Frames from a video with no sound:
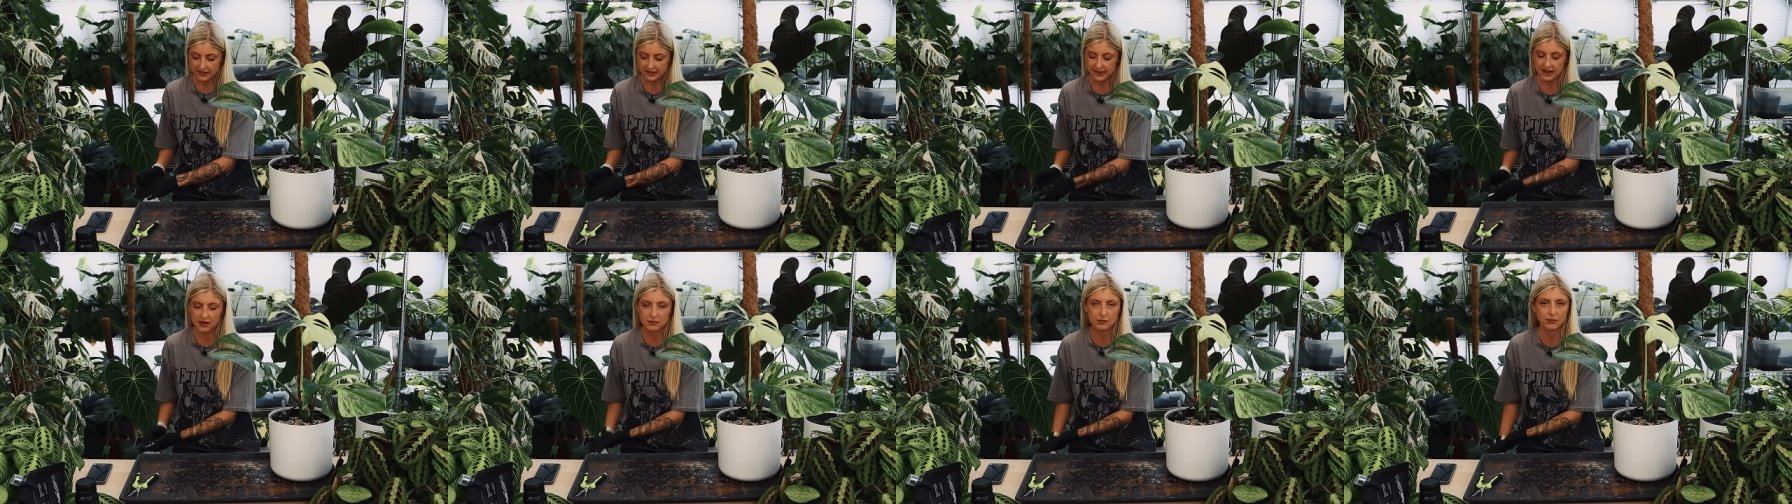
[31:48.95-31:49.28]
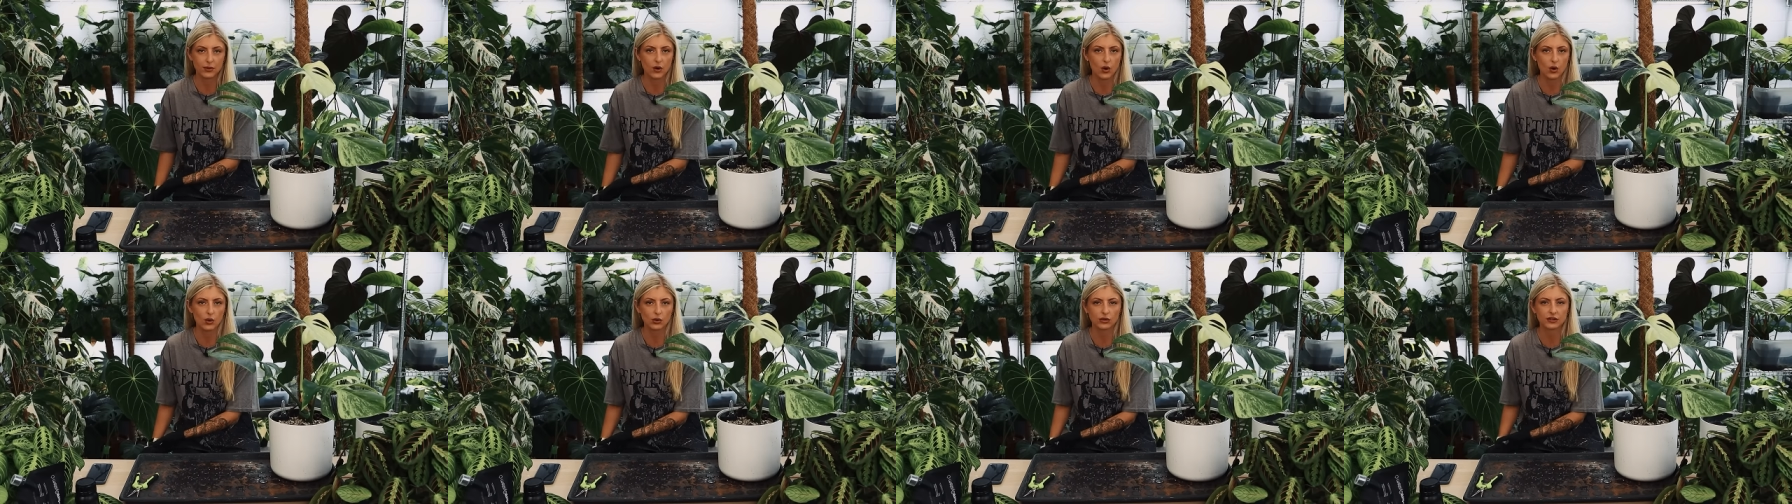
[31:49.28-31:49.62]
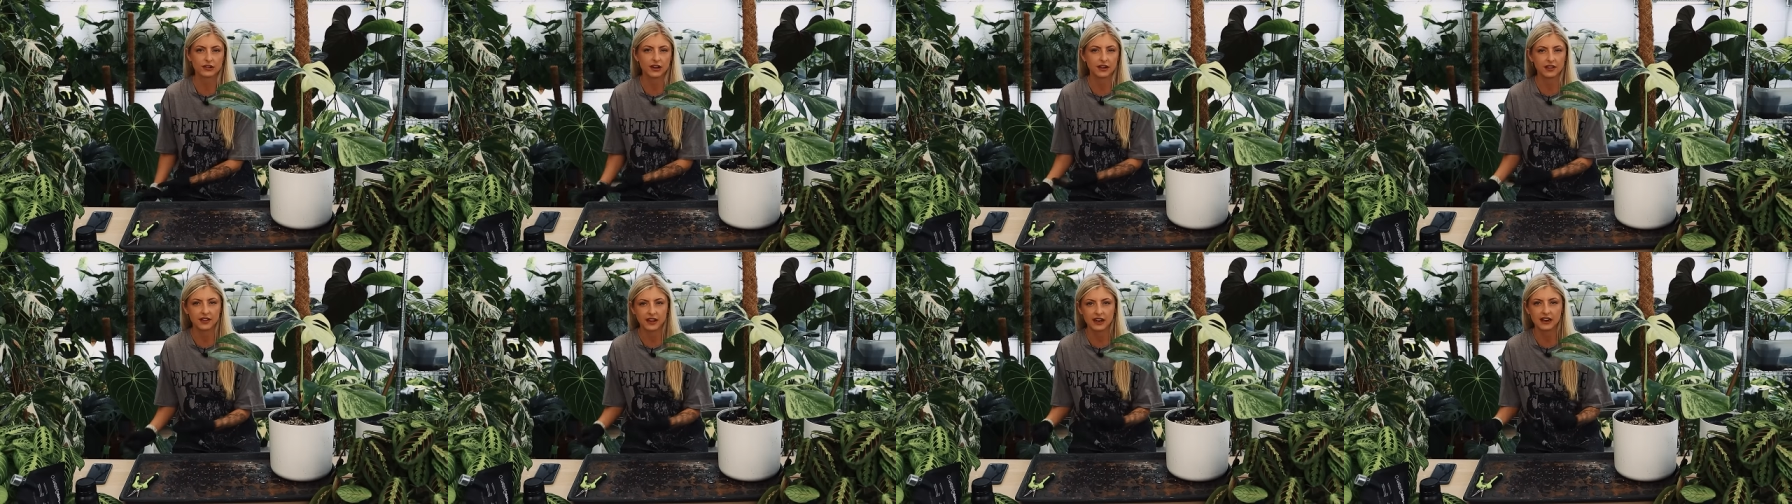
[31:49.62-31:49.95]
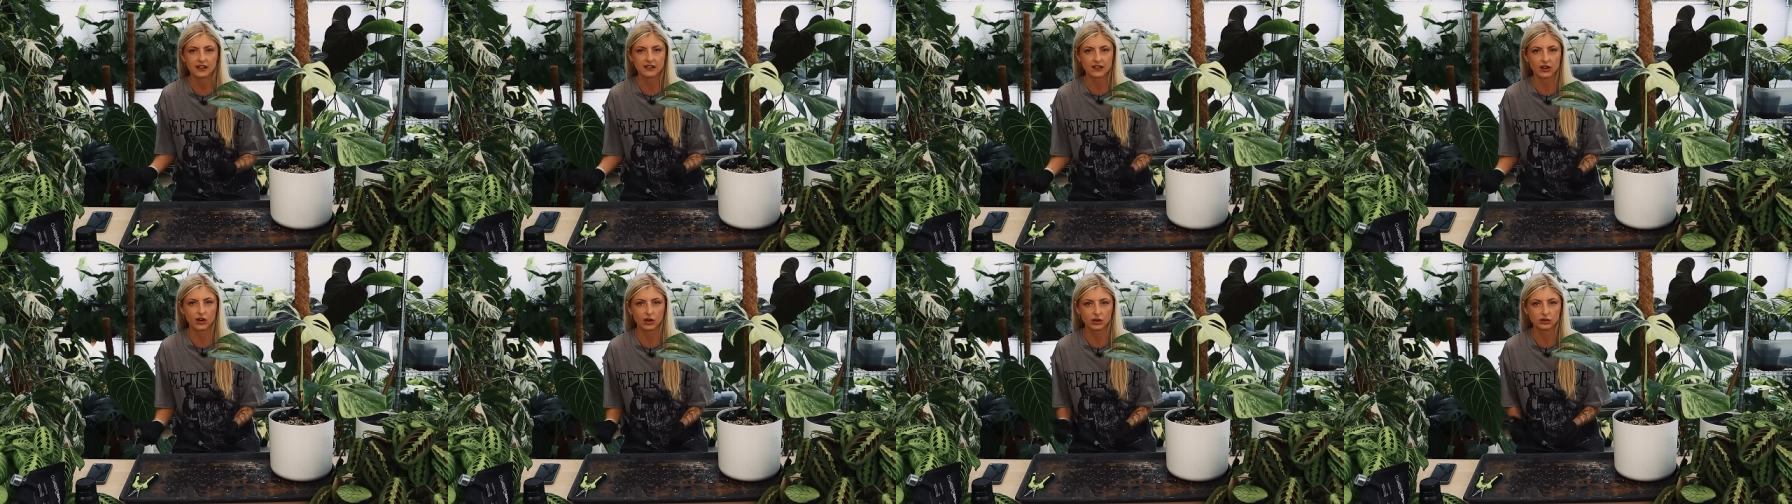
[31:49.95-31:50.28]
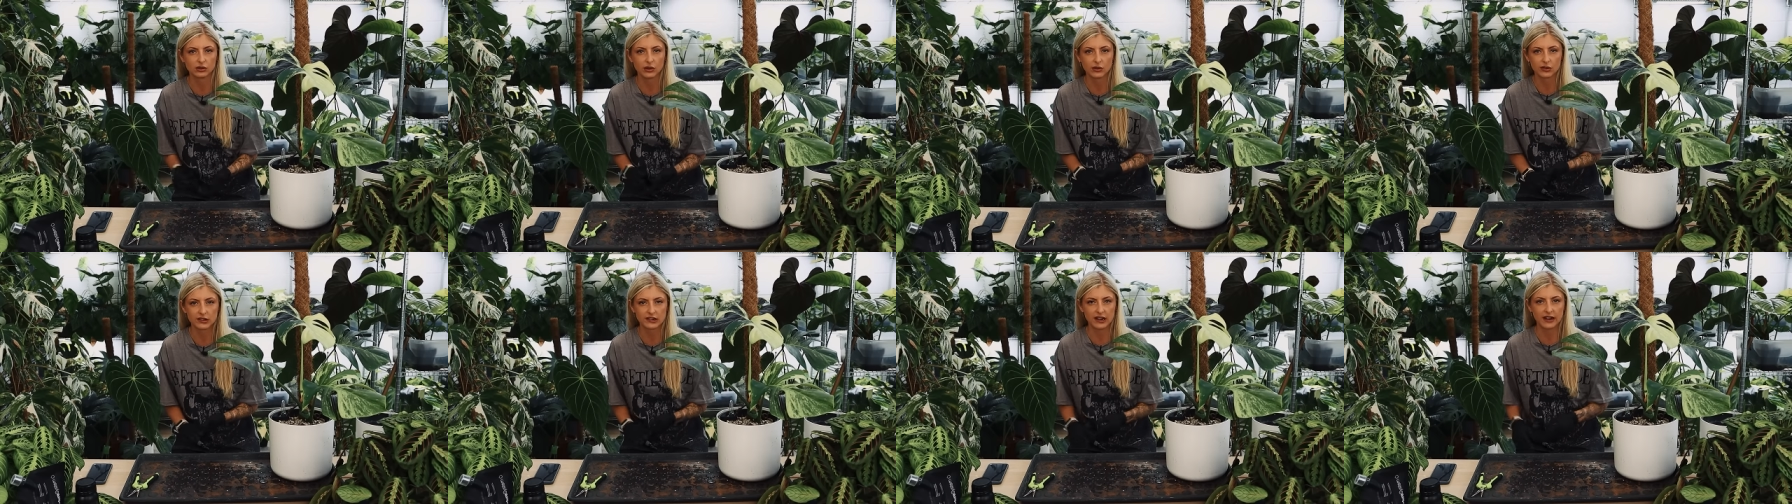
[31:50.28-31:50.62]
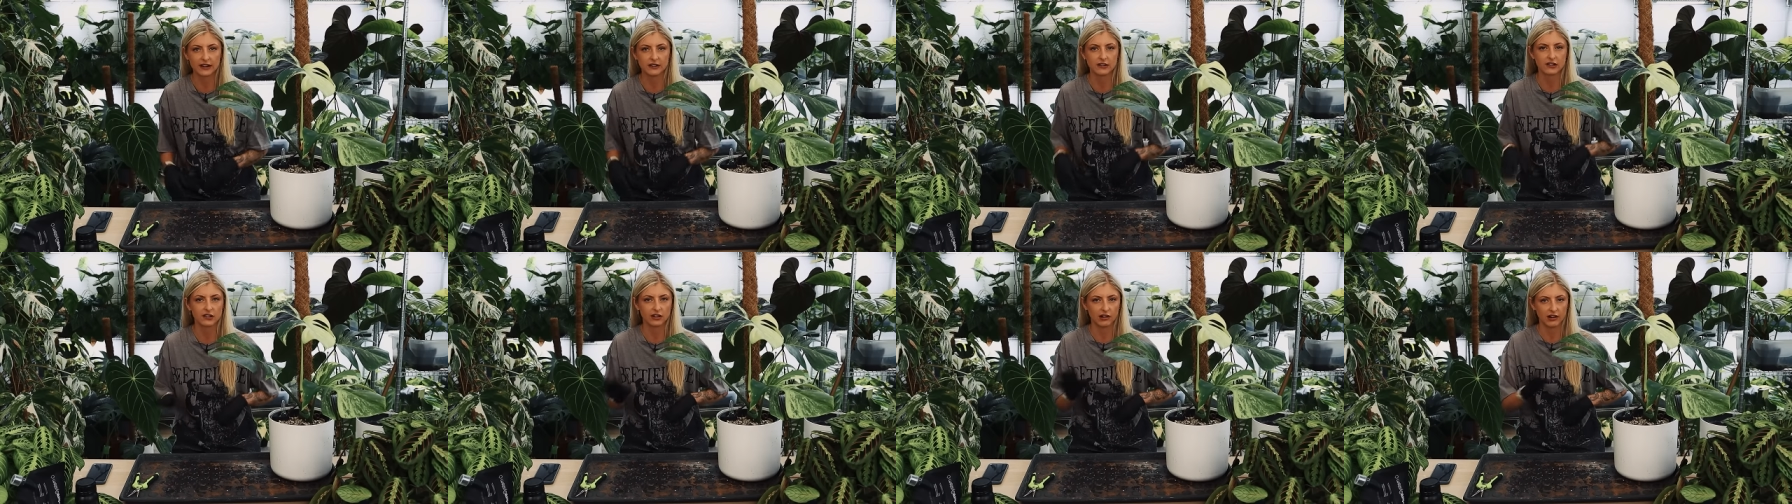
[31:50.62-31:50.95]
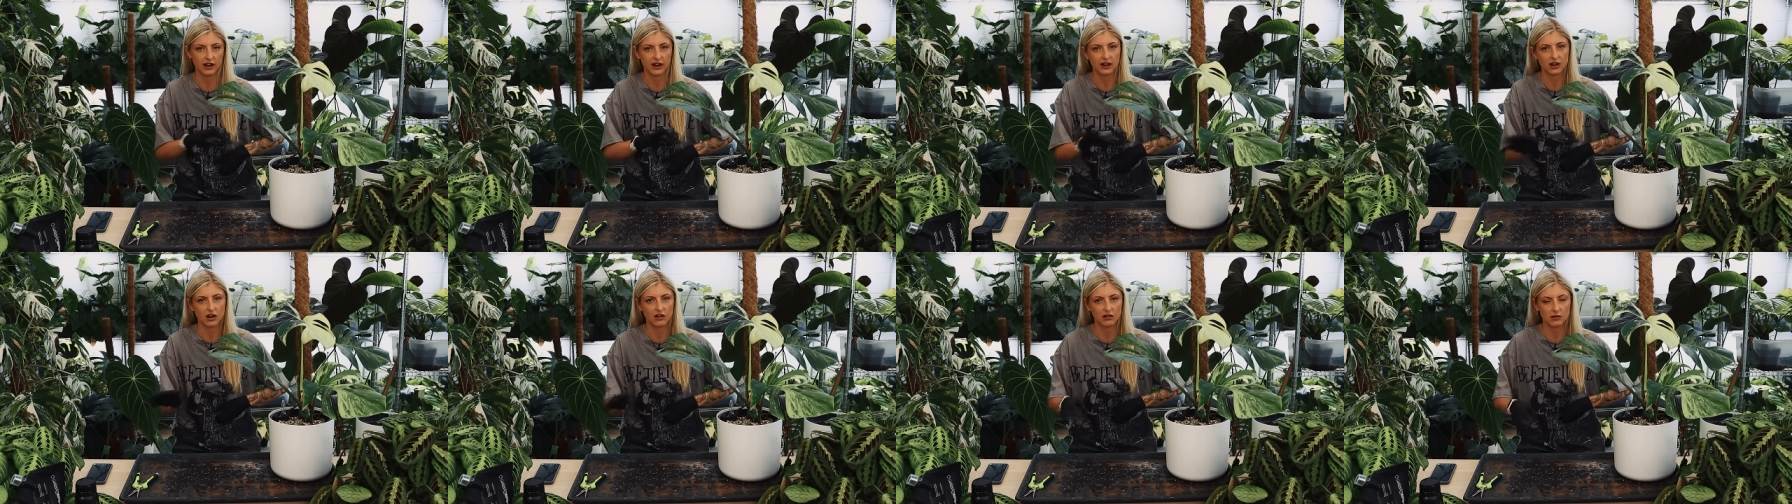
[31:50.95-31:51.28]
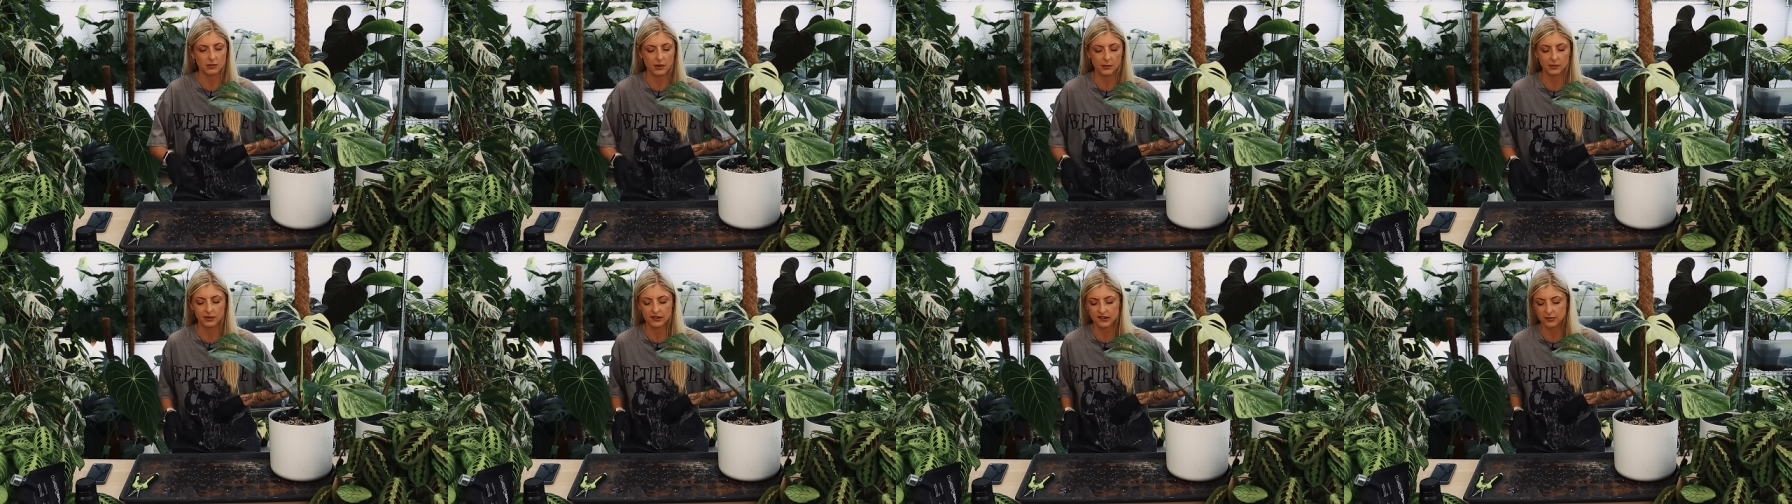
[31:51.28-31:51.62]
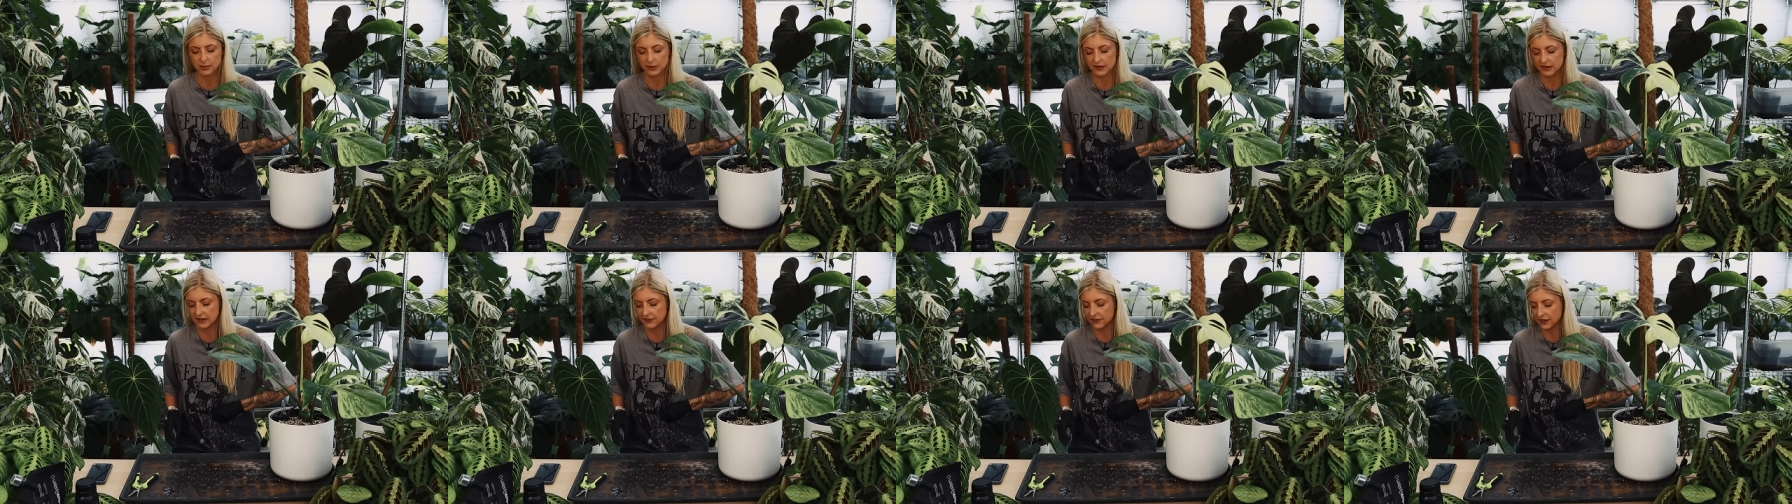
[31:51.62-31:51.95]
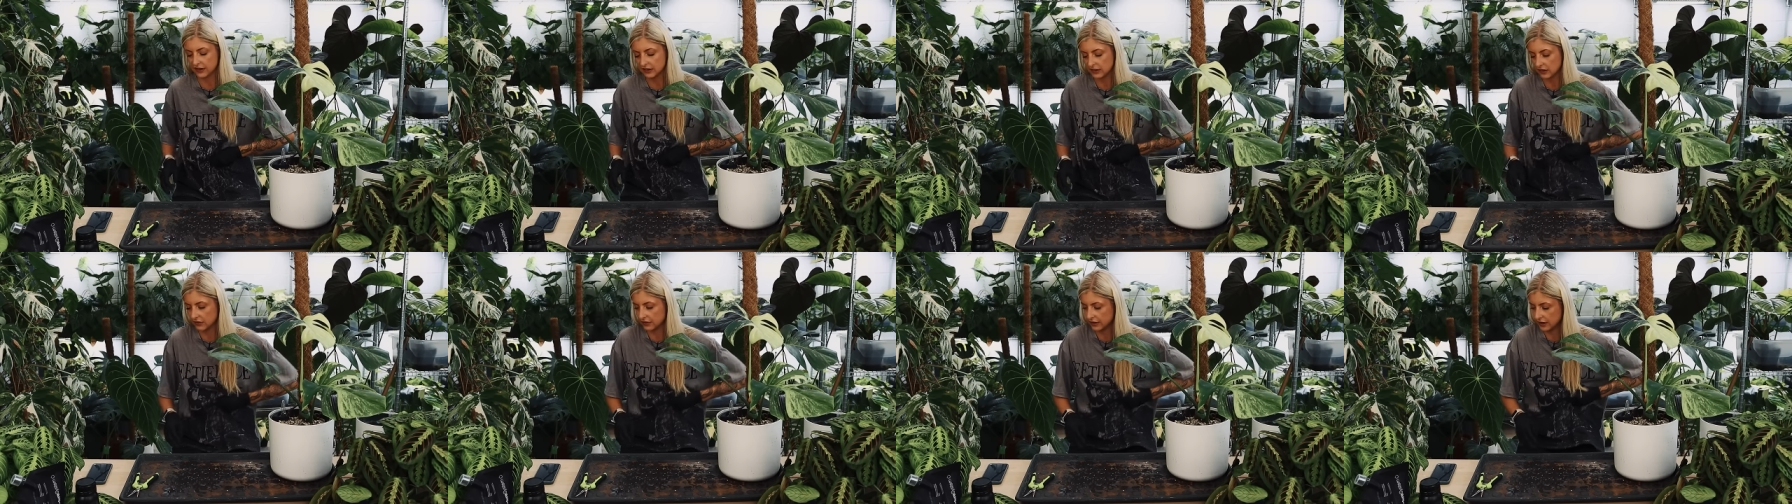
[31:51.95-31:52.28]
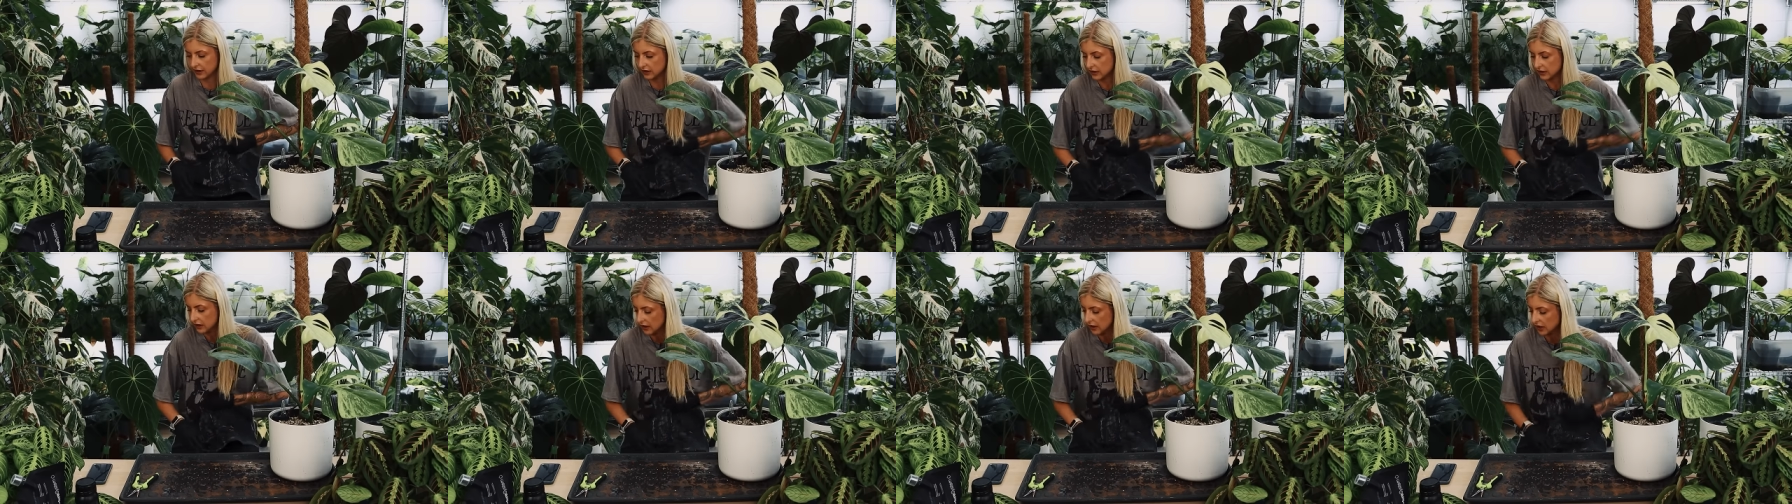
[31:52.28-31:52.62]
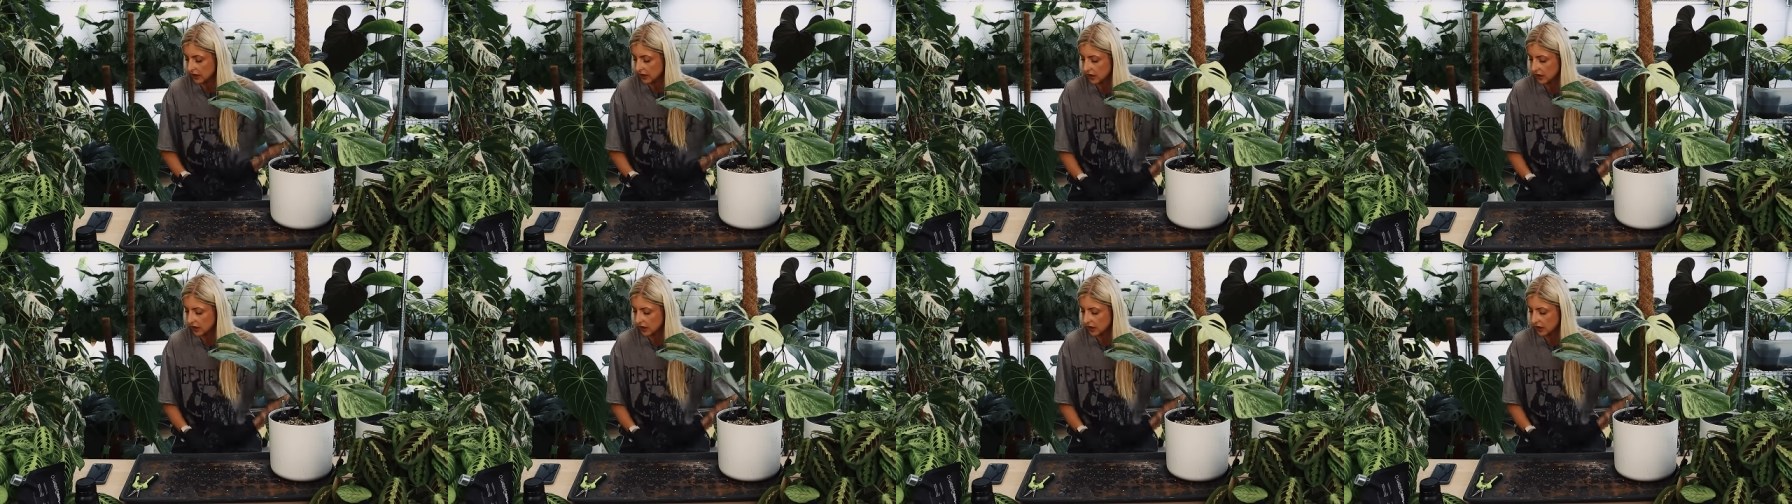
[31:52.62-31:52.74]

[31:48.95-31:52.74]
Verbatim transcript: Is it important? I think it's along those lines. Sorry, I can't remember the specifics of it.